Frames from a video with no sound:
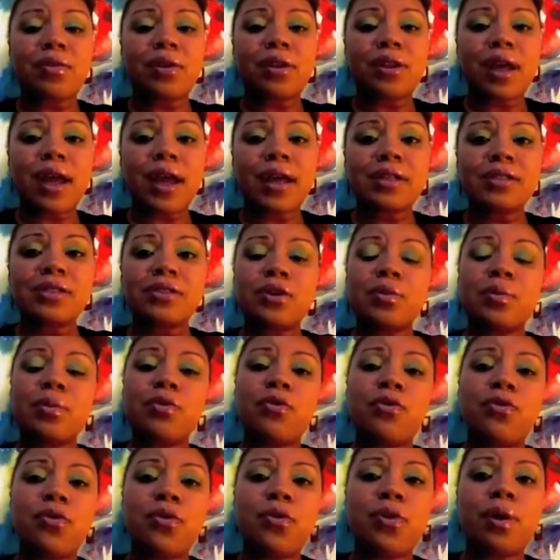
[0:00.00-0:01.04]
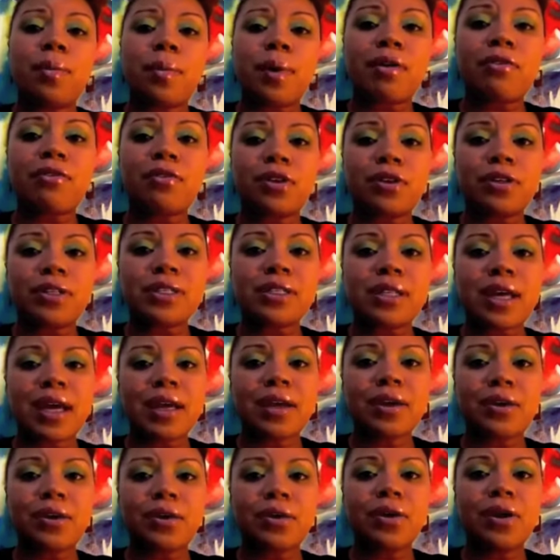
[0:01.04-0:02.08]
relaxer before my first
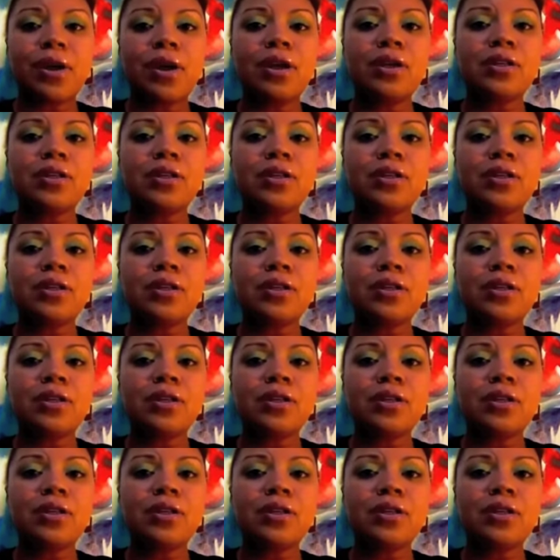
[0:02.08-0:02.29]
cycle.